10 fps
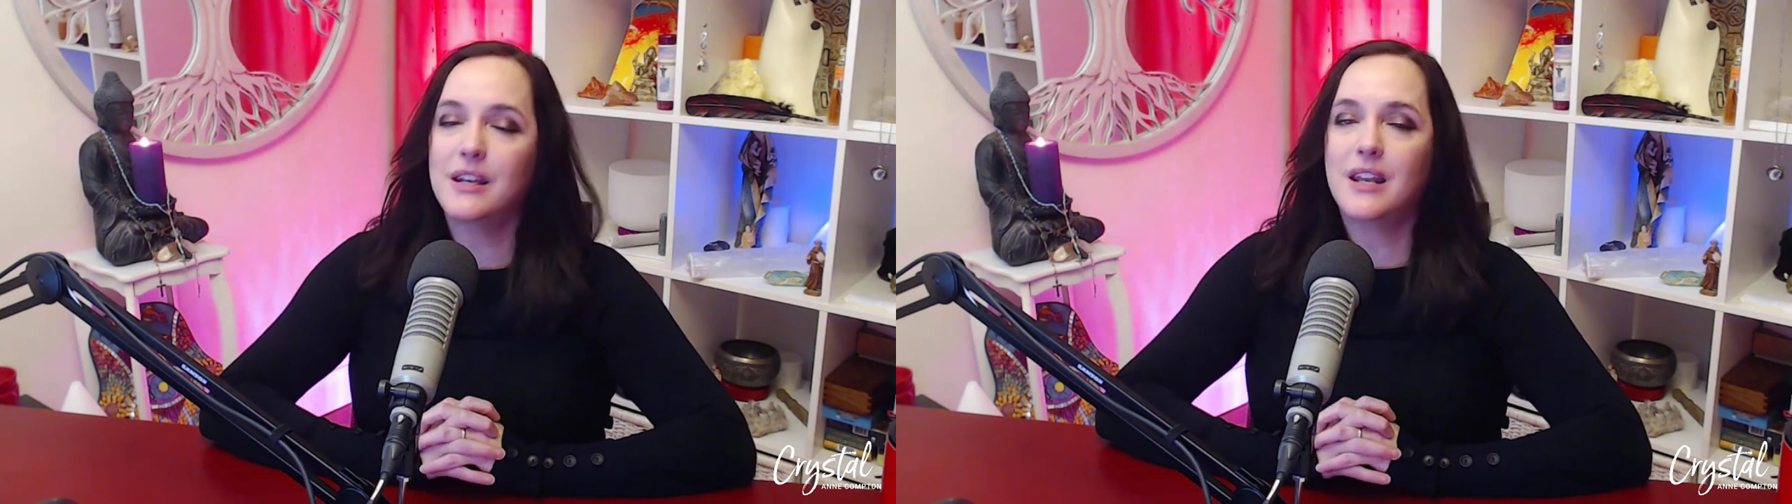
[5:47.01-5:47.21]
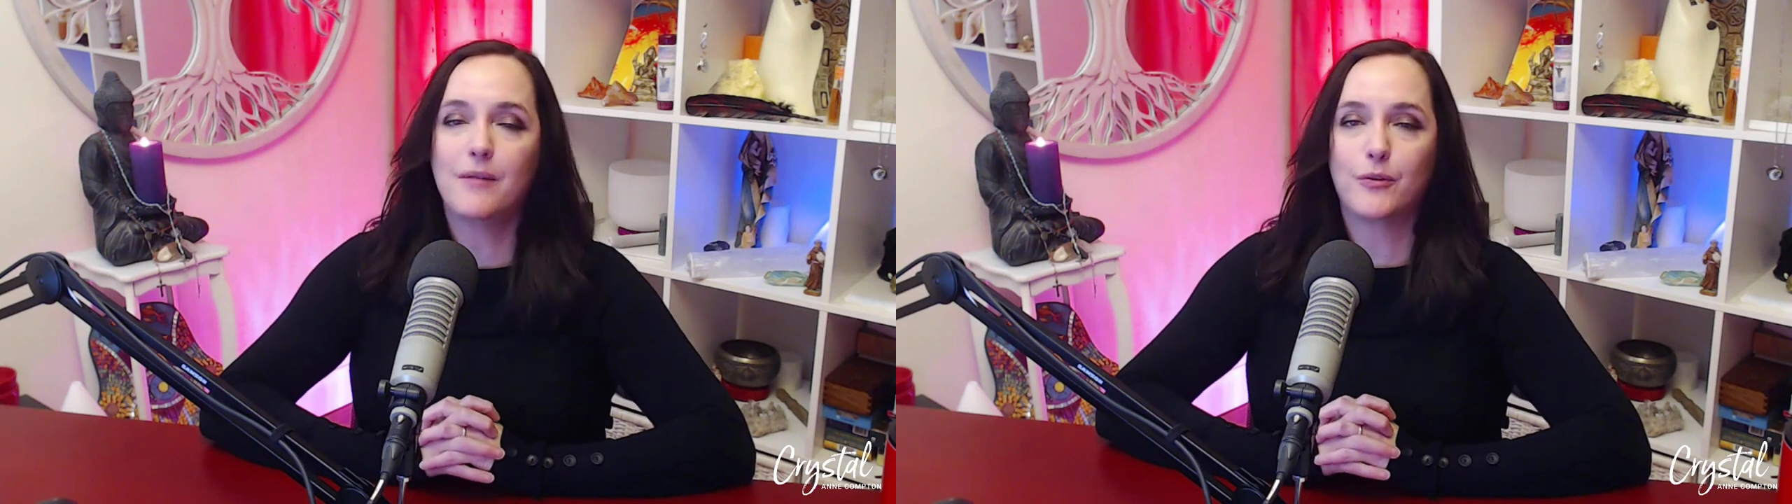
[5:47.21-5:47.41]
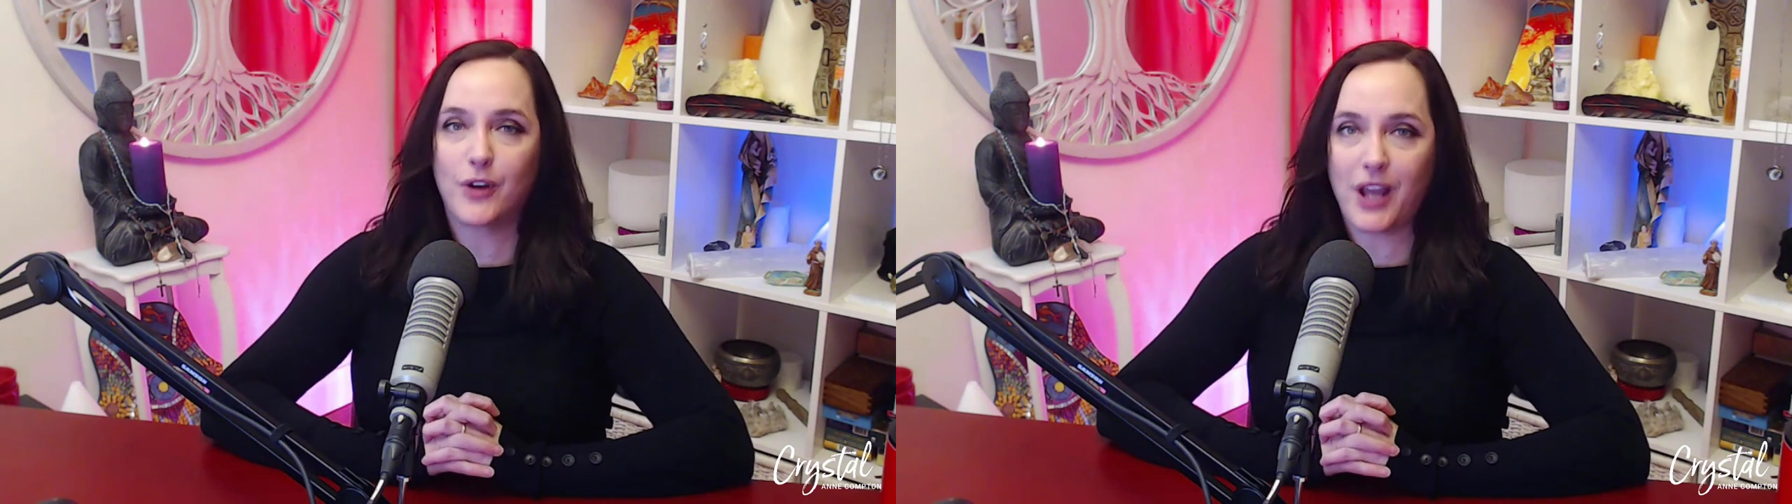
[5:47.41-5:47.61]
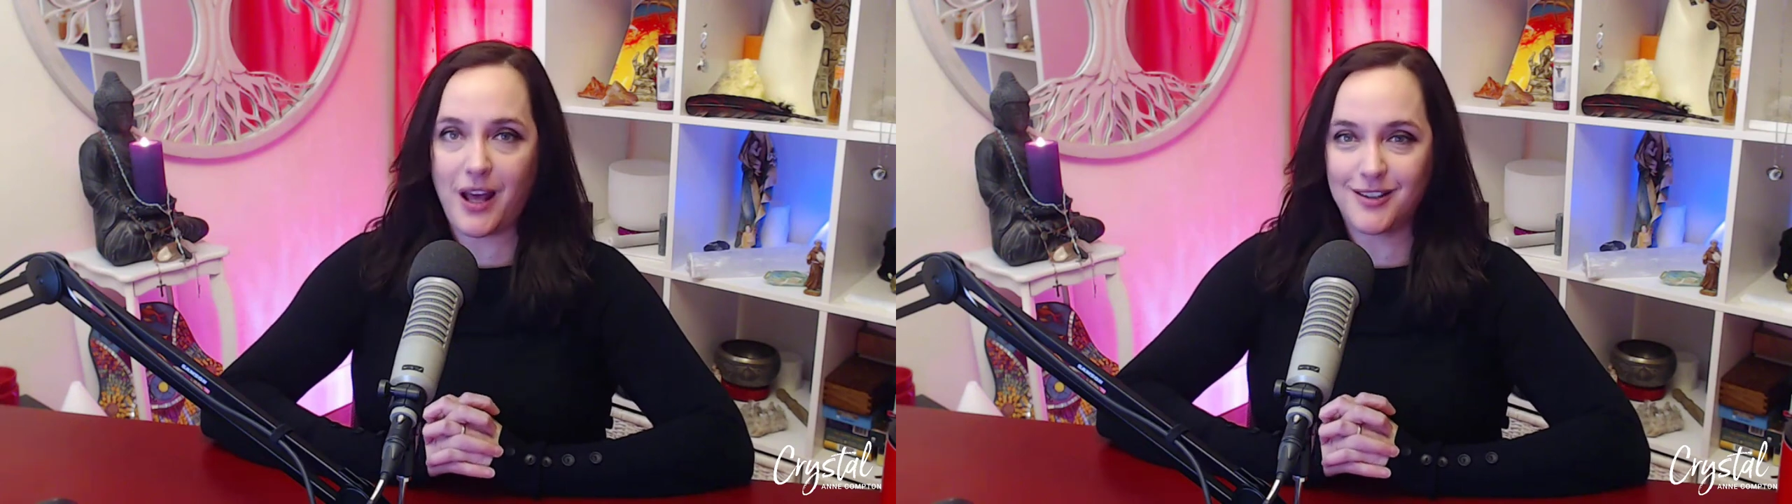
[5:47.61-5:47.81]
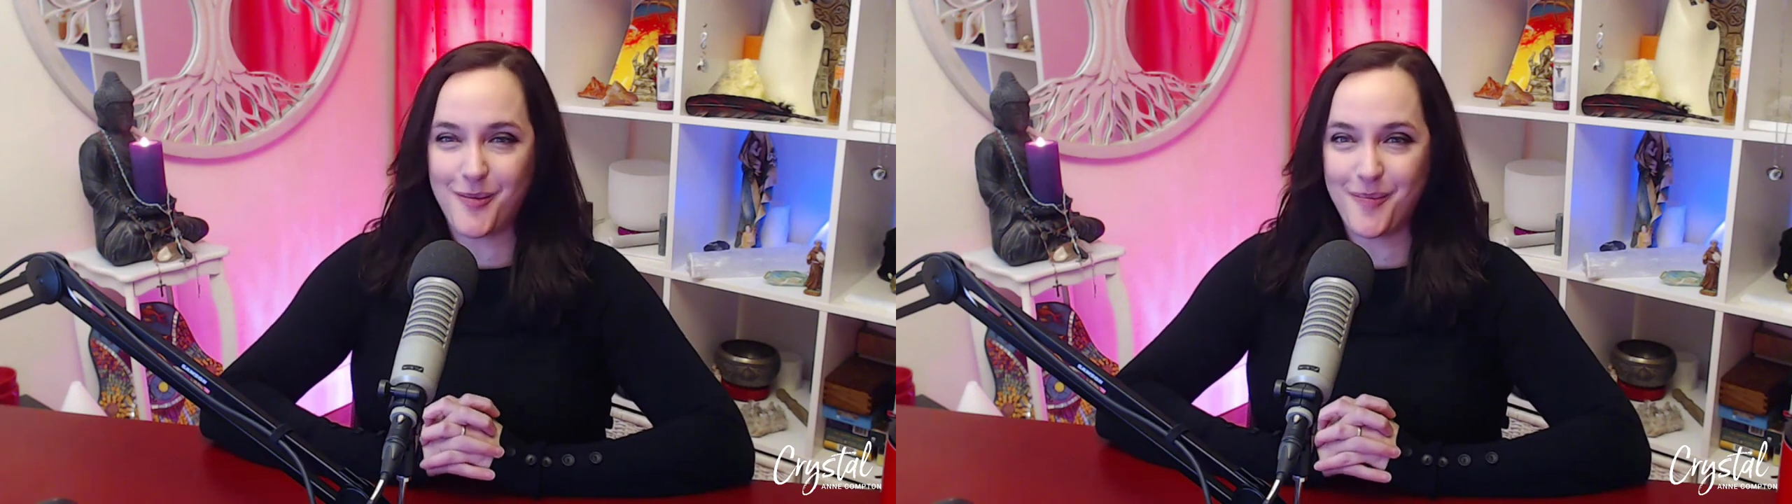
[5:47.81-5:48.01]
never
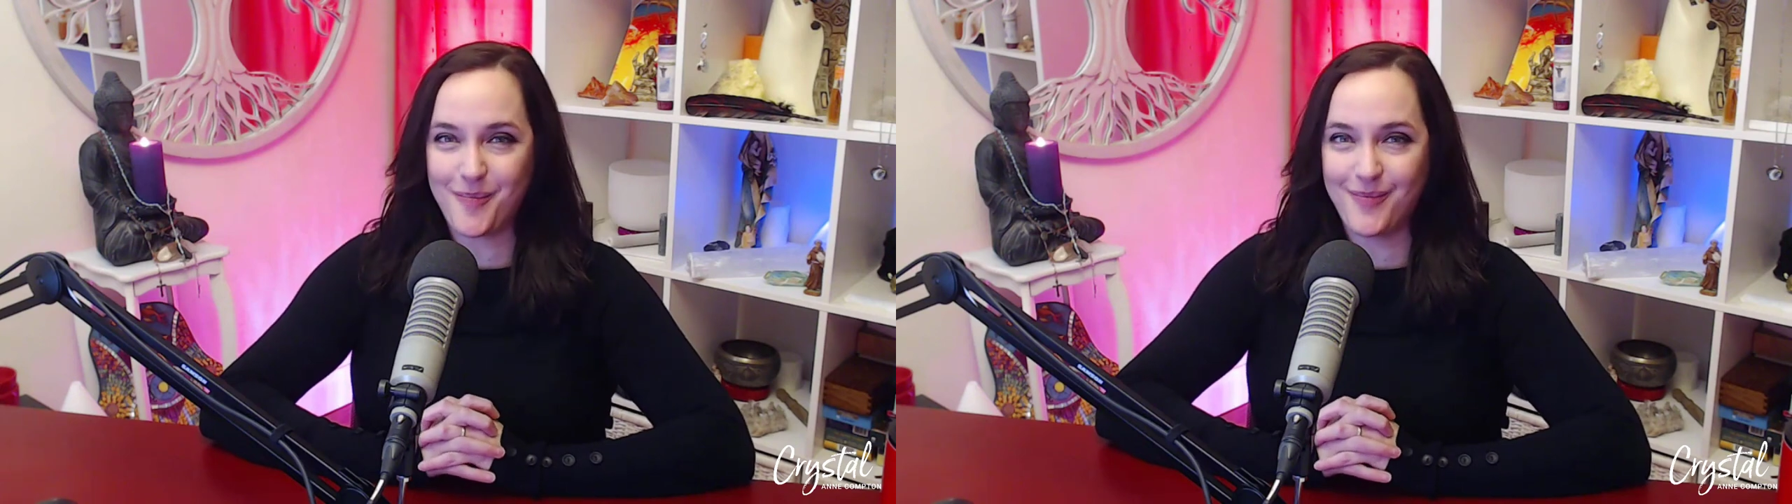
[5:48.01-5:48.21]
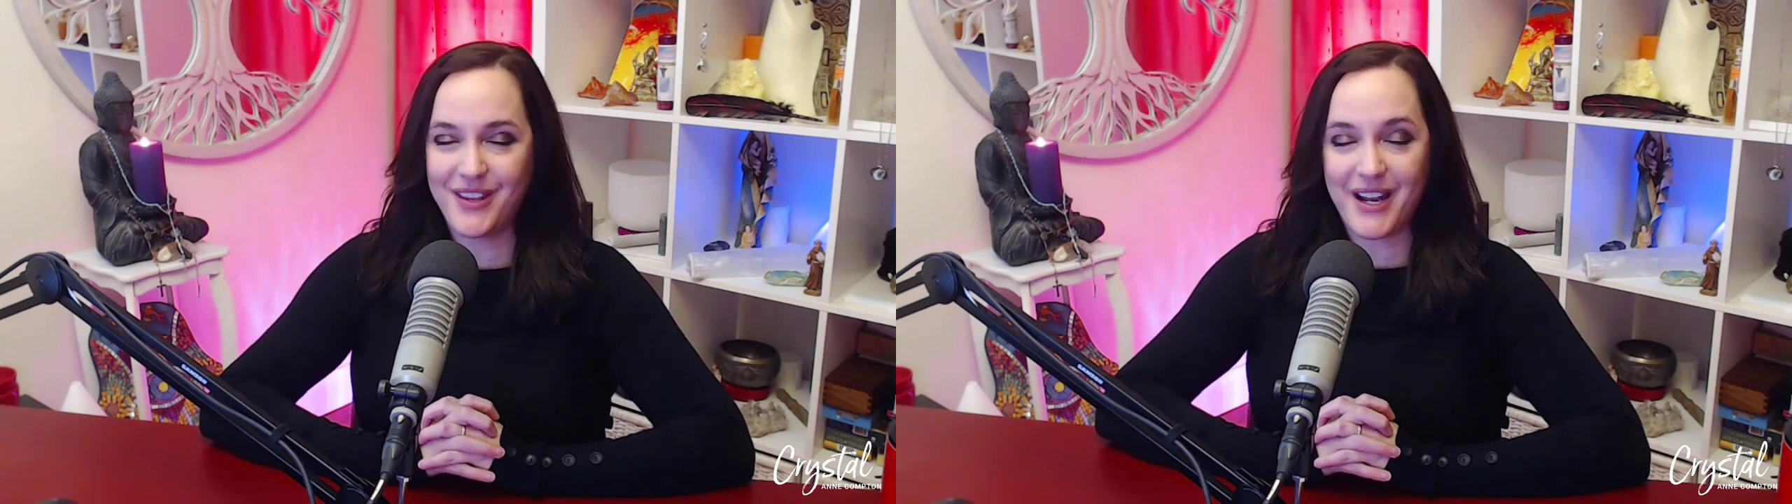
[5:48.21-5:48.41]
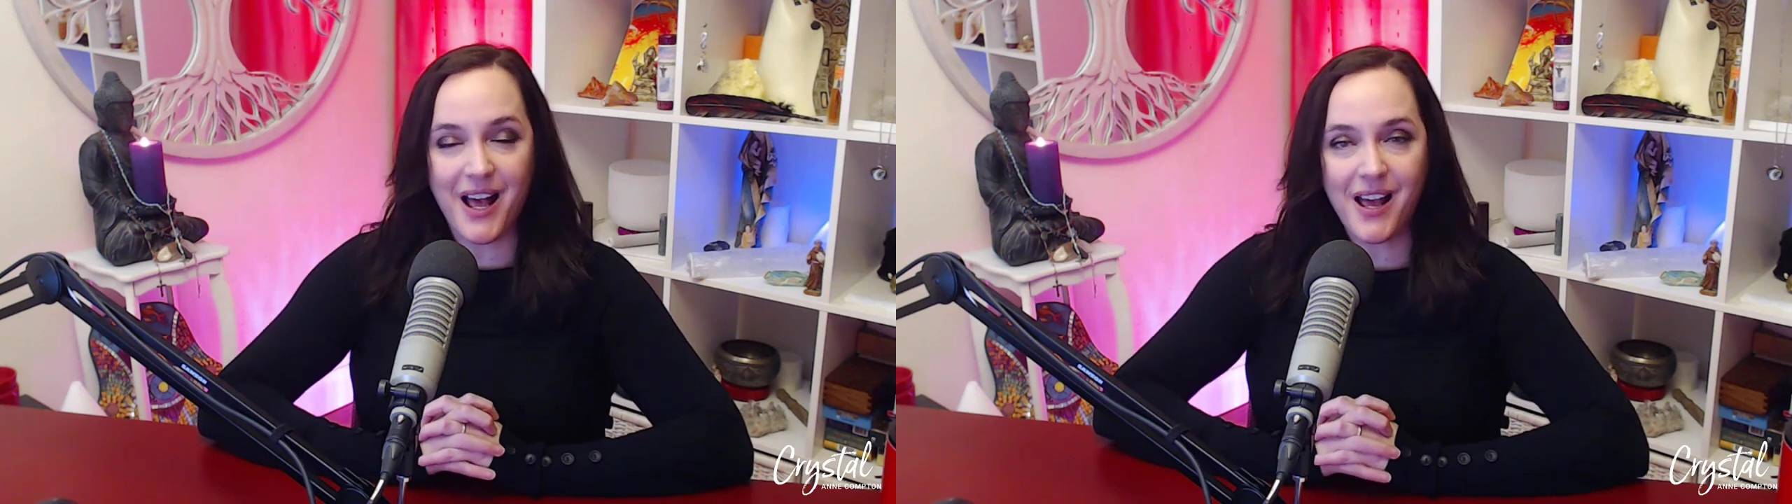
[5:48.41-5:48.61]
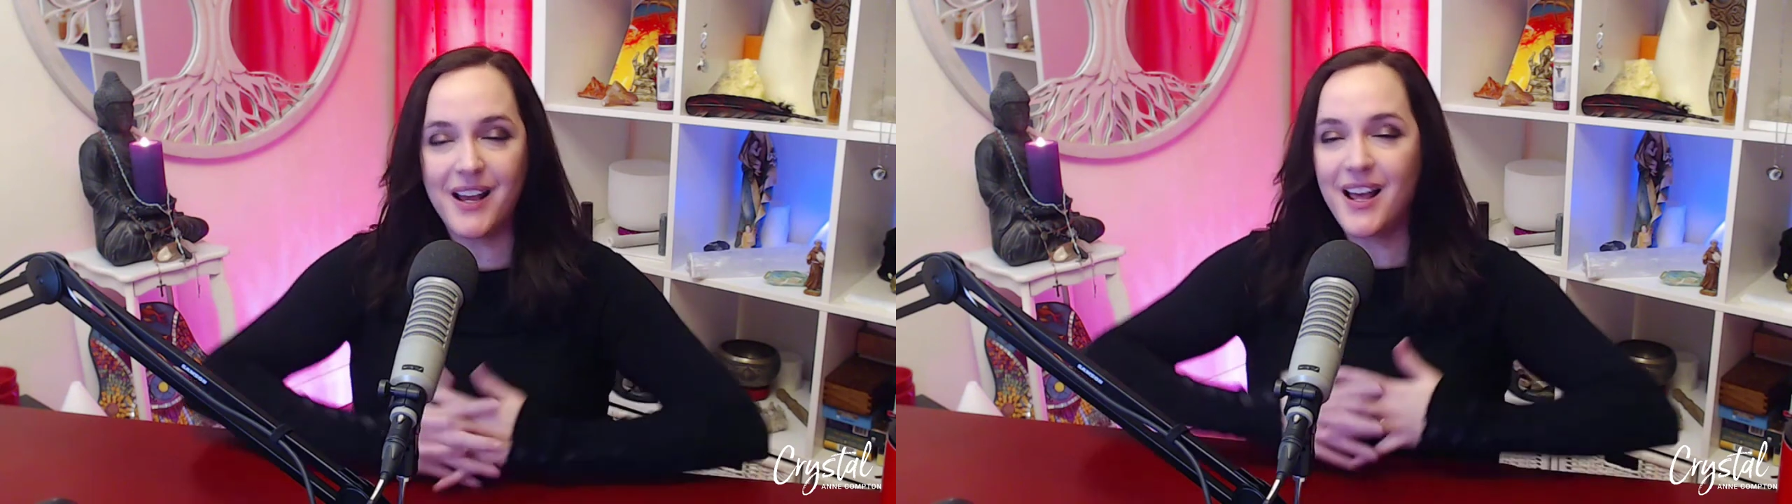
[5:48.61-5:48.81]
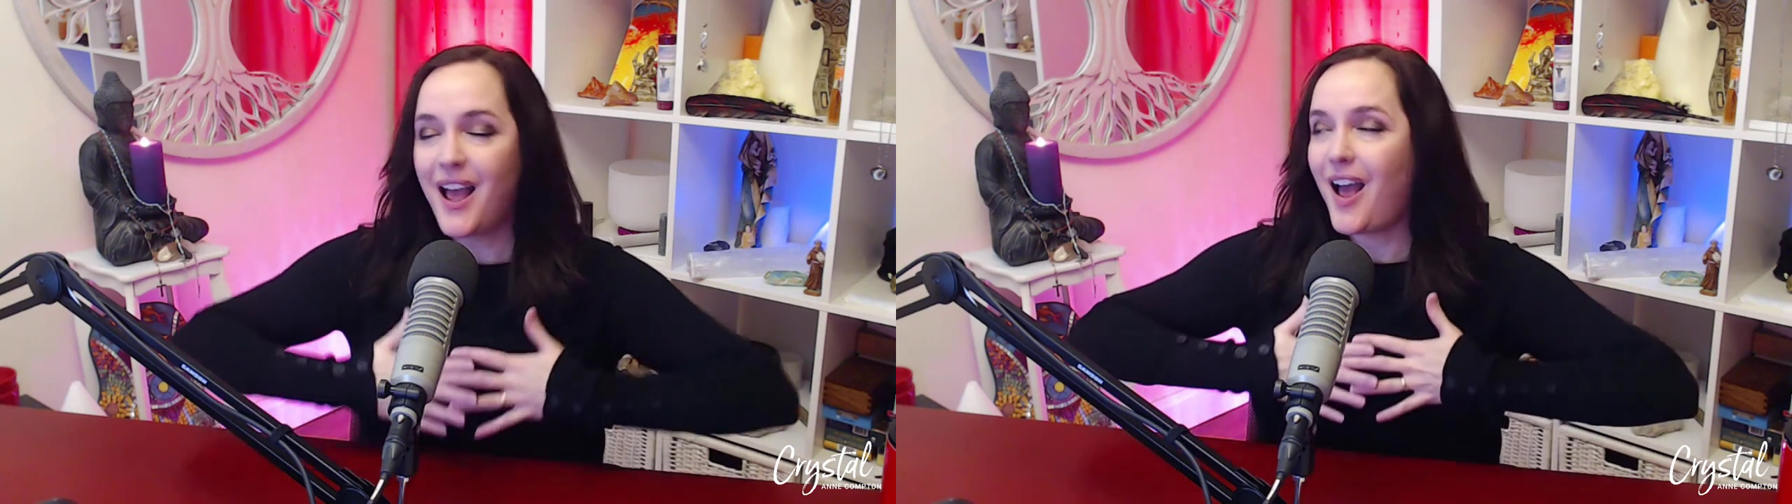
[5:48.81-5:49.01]
forget that I